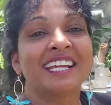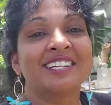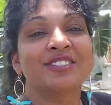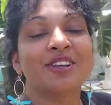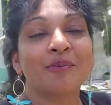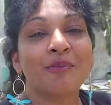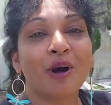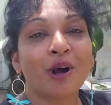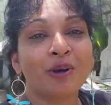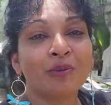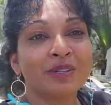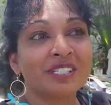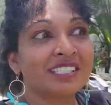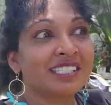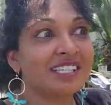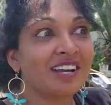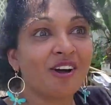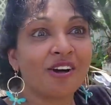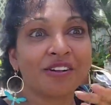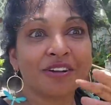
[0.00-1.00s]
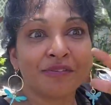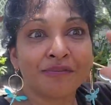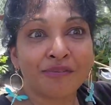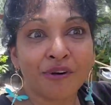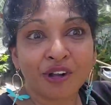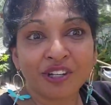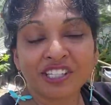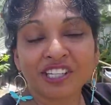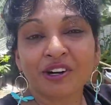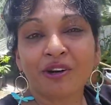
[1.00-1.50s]
So I'm always, the
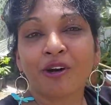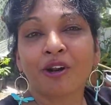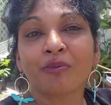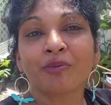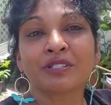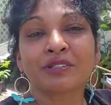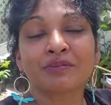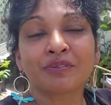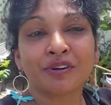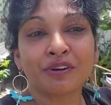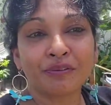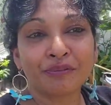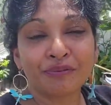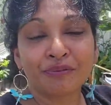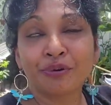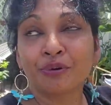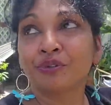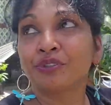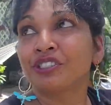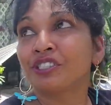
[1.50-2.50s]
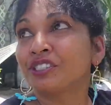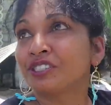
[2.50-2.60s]
frontier always full of fruit.